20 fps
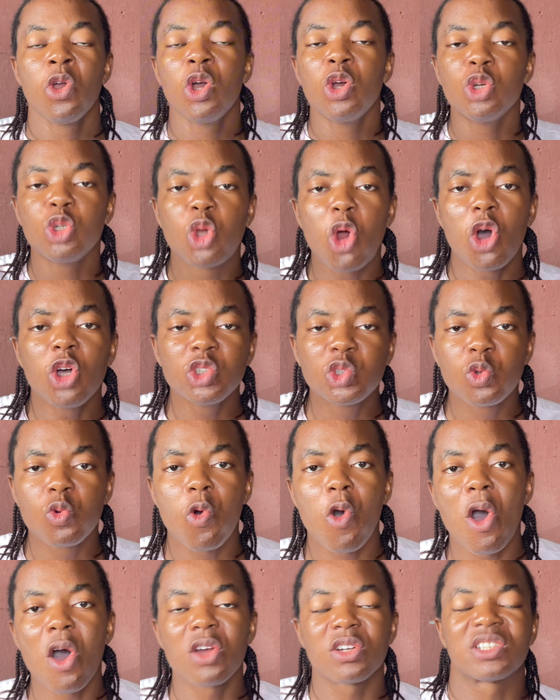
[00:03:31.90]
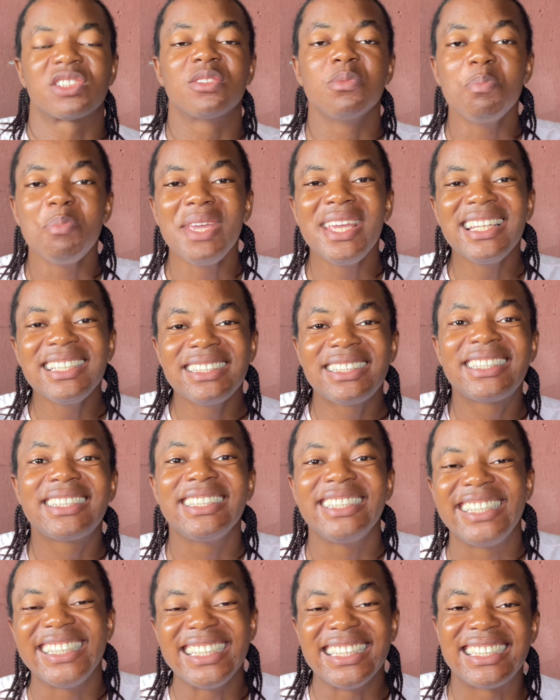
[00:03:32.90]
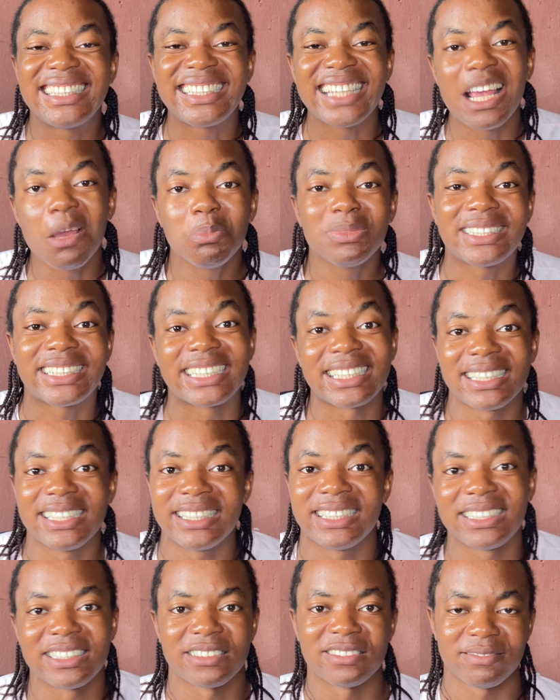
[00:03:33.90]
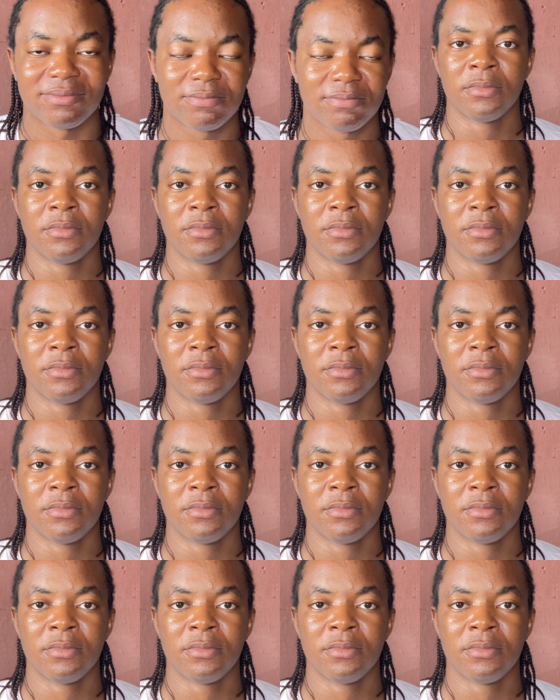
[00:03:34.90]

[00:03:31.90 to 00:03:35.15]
Those words means the same thing.